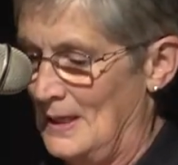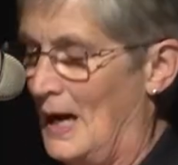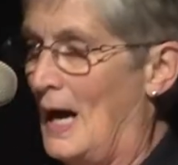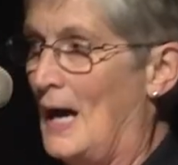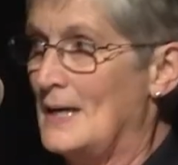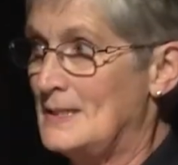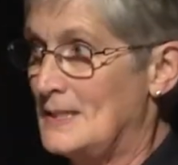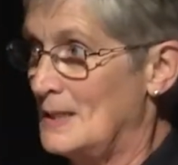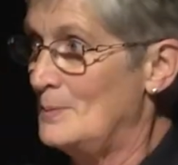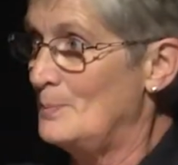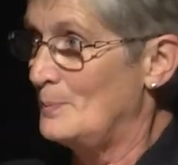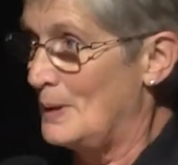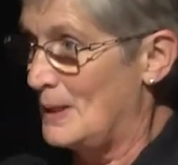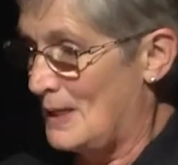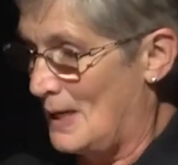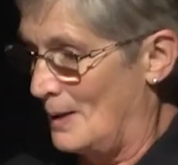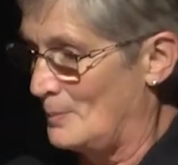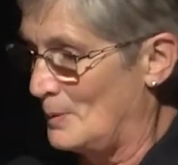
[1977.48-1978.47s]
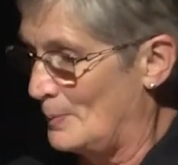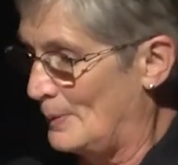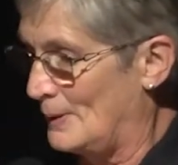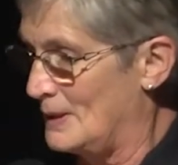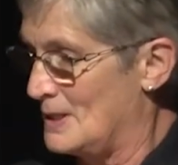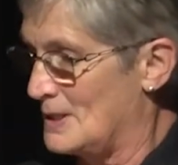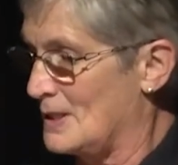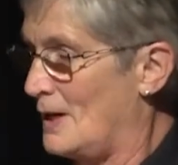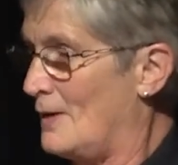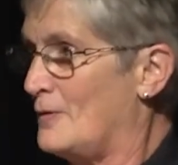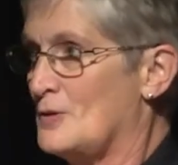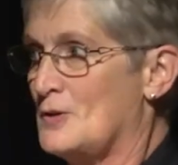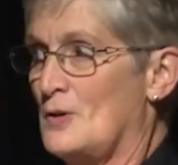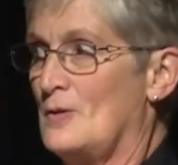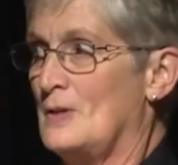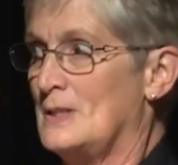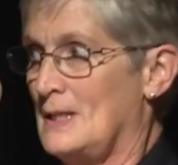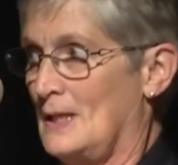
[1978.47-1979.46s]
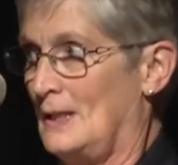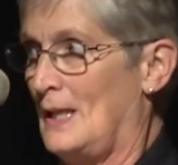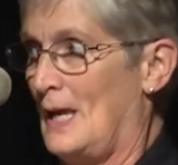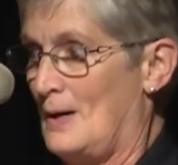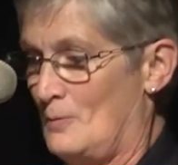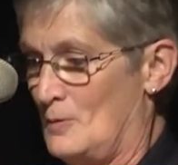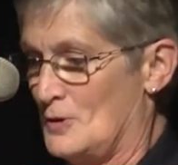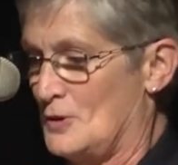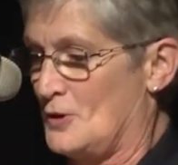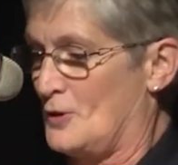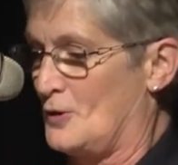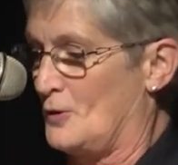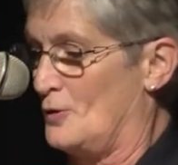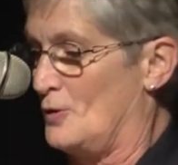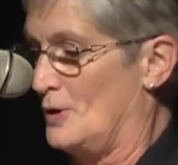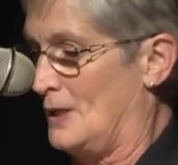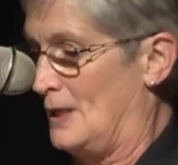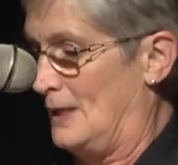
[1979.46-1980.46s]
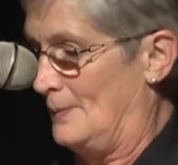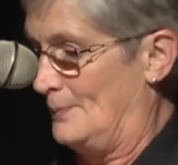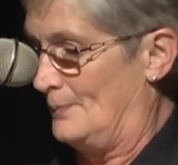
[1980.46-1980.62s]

I didn't become a police officer until I was 30.